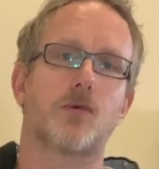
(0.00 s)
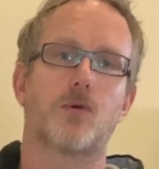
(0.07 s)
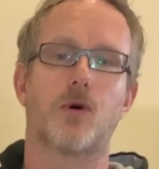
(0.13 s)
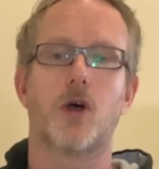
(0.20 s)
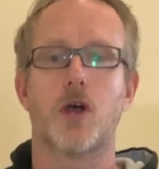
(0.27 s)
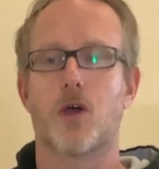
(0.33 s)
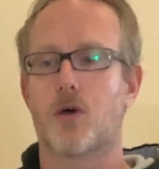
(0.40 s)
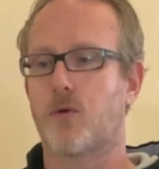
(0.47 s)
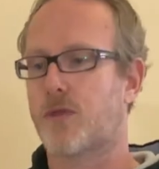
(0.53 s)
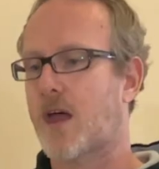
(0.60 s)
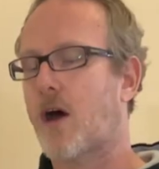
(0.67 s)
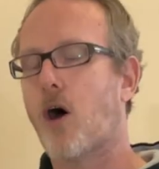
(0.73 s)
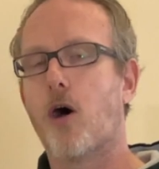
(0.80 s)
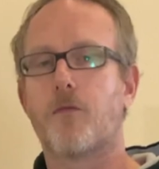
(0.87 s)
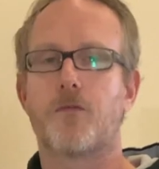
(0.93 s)
or
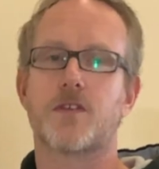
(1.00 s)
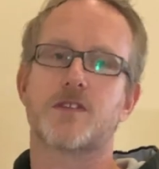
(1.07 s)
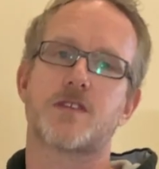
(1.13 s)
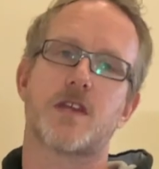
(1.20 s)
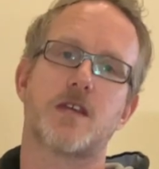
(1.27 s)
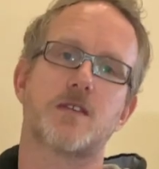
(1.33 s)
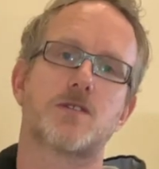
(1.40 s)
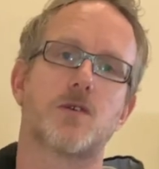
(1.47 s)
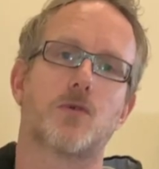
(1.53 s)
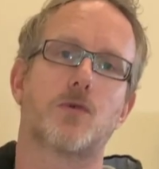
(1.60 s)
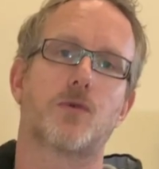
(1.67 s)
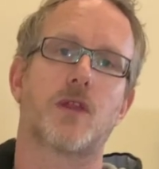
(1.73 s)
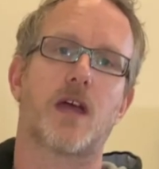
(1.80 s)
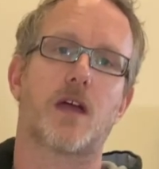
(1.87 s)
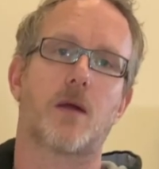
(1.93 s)
their offices
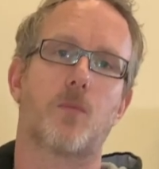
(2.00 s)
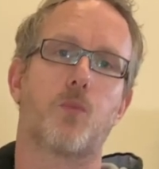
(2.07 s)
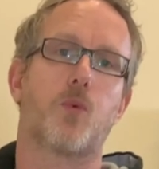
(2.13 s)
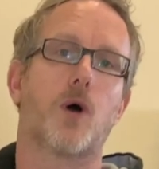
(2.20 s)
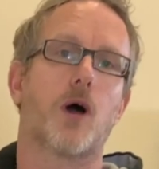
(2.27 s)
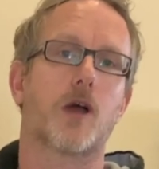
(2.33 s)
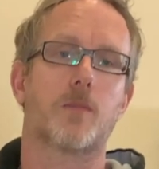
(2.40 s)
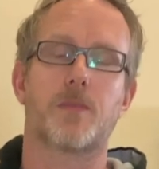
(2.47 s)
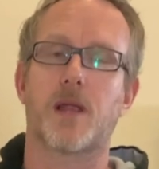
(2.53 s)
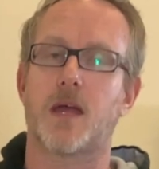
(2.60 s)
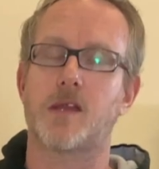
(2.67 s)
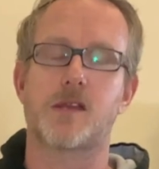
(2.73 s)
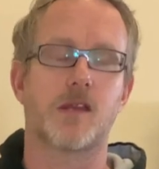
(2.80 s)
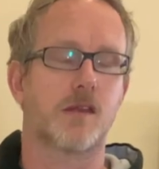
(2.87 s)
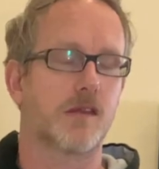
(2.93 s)
or their
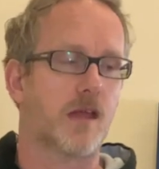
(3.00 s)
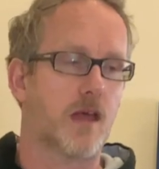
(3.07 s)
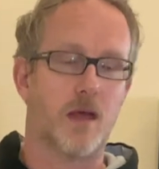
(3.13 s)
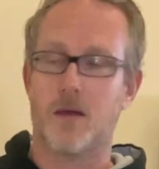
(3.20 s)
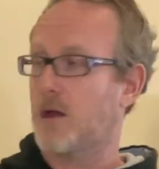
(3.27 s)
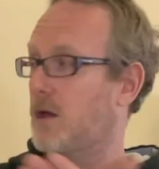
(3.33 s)
workplaces,